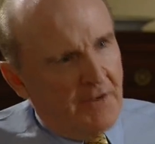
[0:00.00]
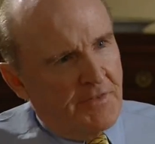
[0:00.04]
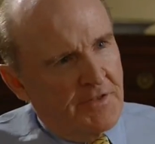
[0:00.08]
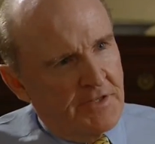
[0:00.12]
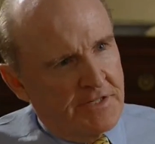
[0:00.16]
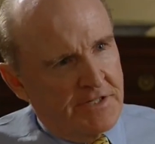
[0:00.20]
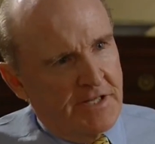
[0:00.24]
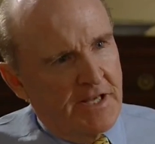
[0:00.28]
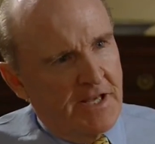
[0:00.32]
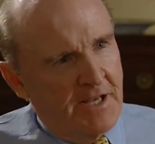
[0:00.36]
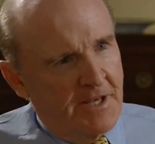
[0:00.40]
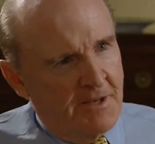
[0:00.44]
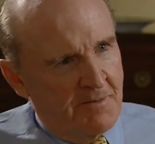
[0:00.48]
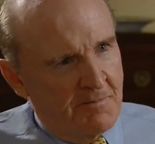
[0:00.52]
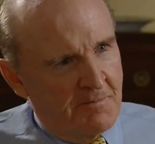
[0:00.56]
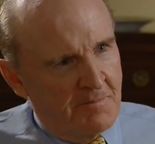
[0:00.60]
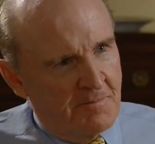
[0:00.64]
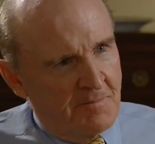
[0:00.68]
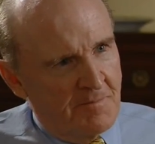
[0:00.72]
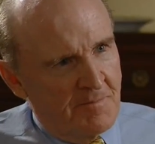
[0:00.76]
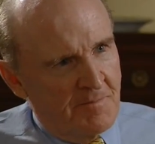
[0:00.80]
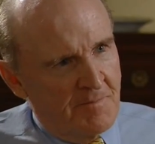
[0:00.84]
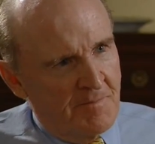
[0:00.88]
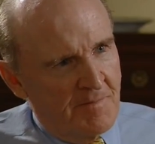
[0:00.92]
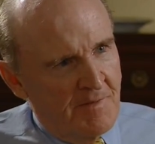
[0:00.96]
of the team.
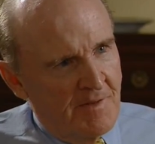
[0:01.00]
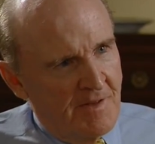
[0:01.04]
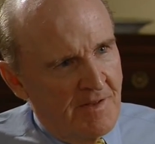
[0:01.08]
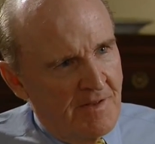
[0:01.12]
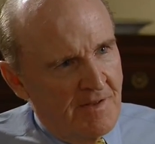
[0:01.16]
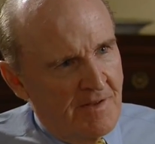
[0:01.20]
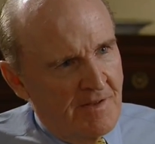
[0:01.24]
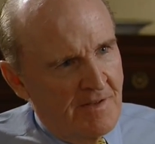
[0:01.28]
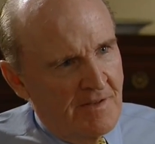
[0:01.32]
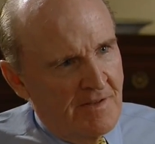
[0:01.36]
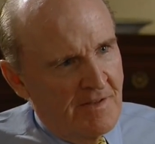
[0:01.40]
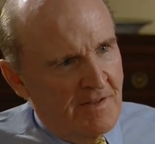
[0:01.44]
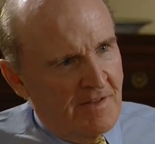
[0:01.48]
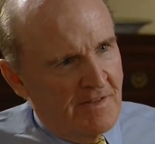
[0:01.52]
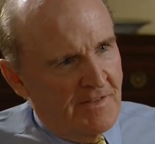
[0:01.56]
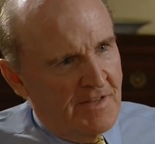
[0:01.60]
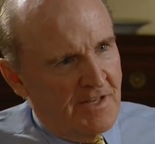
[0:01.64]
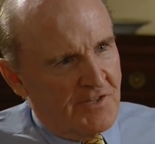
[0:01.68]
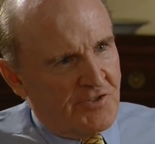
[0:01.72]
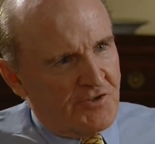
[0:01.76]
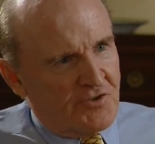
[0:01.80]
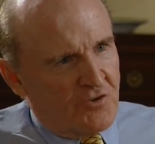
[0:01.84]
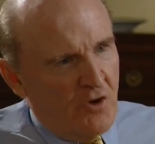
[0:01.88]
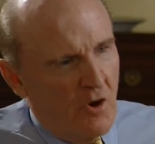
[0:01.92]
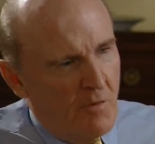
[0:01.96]

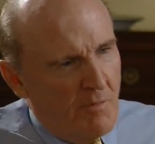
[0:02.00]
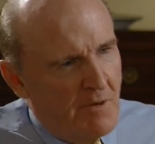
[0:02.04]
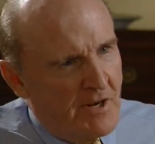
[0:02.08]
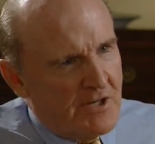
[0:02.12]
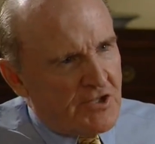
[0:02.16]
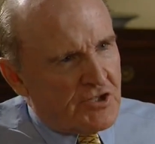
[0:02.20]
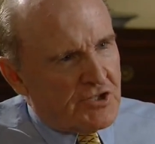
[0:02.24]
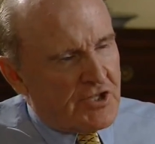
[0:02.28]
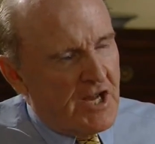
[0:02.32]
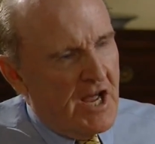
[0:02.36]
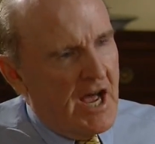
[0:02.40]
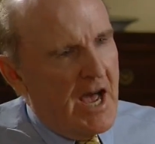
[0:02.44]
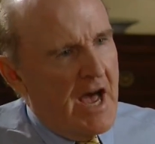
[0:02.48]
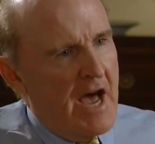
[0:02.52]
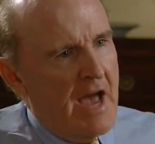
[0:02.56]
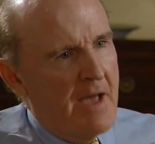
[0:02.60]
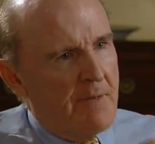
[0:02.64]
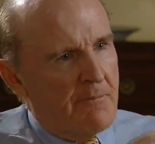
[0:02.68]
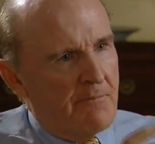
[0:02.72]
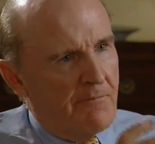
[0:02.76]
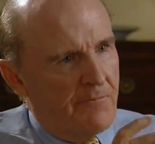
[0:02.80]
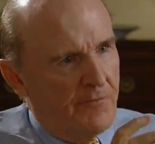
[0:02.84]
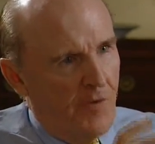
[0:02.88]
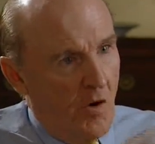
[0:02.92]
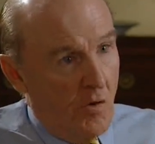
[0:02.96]
There's so much
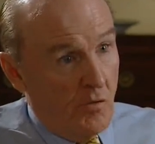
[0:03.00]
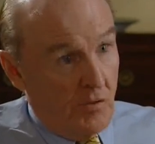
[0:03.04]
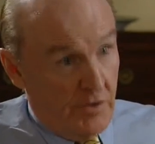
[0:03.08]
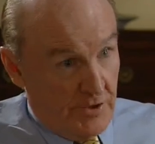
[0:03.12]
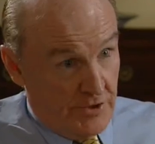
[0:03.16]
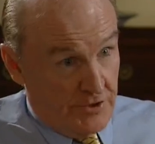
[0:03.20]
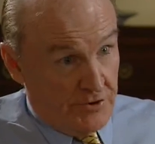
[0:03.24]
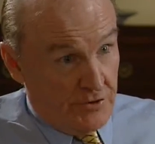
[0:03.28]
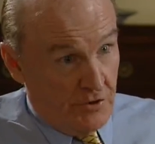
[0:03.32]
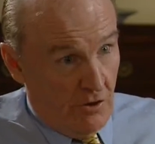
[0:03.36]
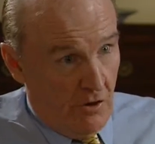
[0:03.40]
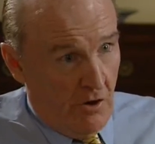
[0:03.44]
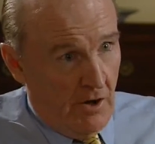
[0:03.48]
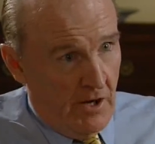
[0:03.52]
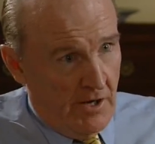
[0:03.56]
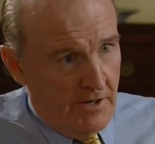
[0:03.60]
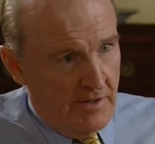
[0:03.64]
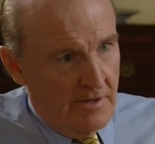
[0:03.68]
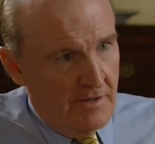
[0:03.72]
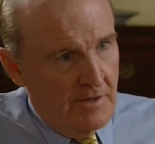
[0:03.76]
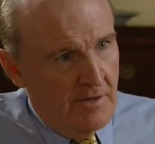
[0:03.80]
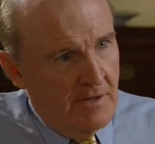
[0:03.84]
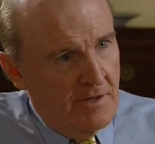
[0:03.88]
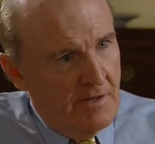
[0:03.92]
time focused on